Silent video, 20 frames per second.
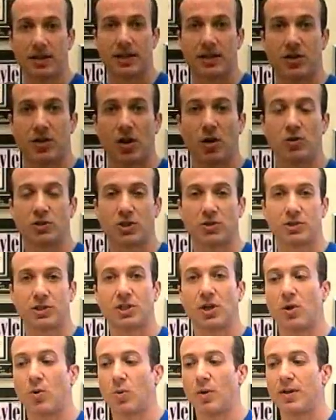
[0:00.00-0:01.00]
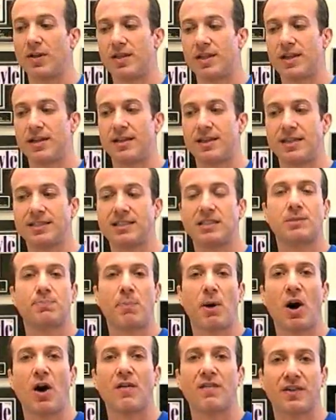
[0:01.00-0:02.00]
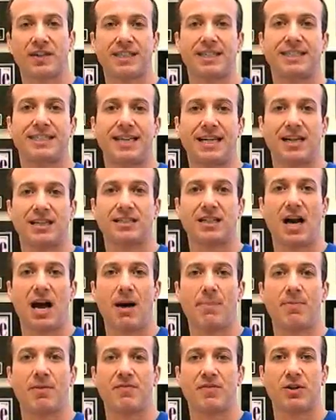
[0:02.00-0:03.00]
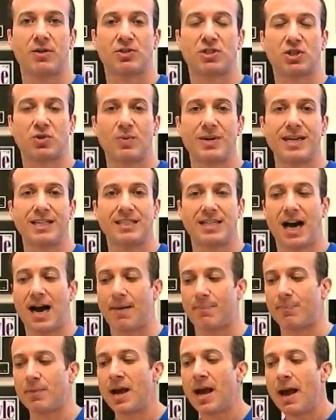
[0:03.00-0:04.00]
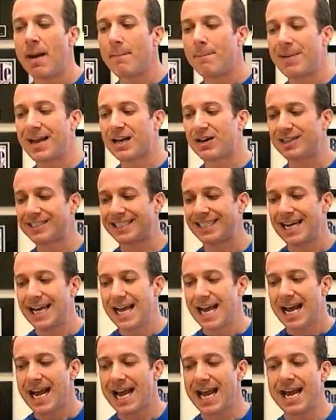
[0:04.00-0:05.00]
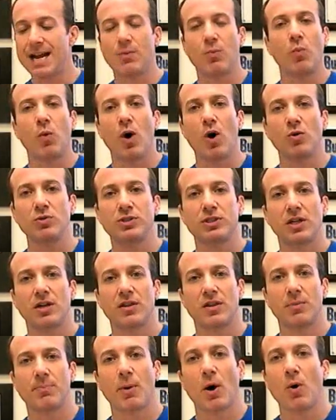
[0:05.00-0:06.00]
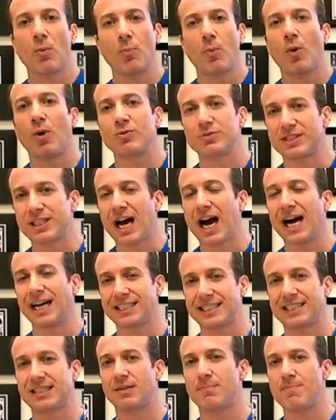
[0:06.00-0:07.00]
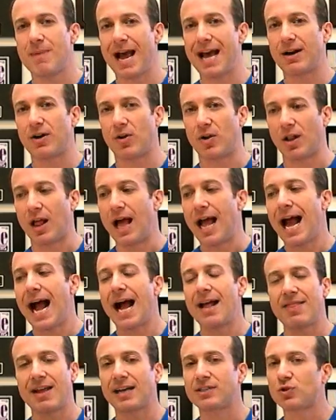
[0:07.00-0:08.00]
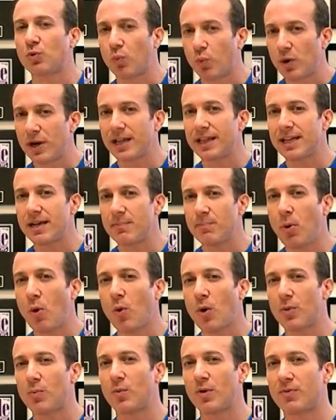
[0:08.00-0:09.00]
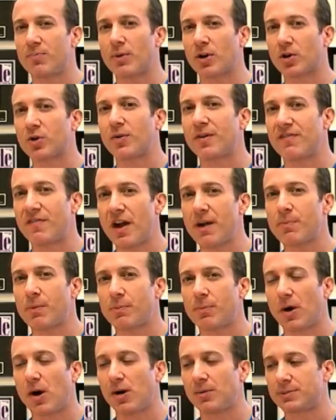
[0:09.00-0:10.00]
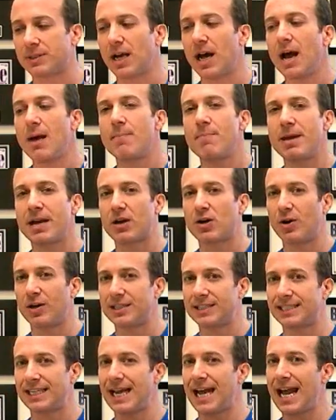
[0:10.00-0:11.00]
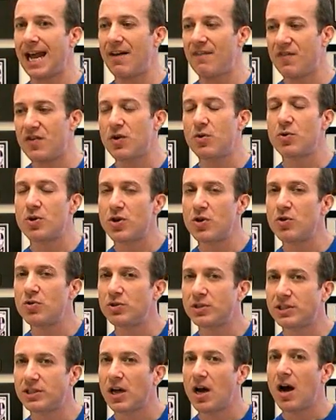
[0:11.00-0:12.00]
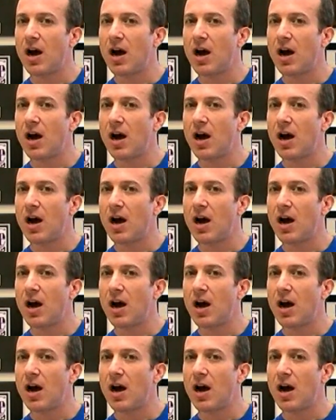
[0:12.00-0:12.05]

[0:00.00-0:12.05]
enclosure. So this is perfect to sit on top of your screen top because the bulb won't touch the metal. And that's really important with mercury vapor bulbs, because if you use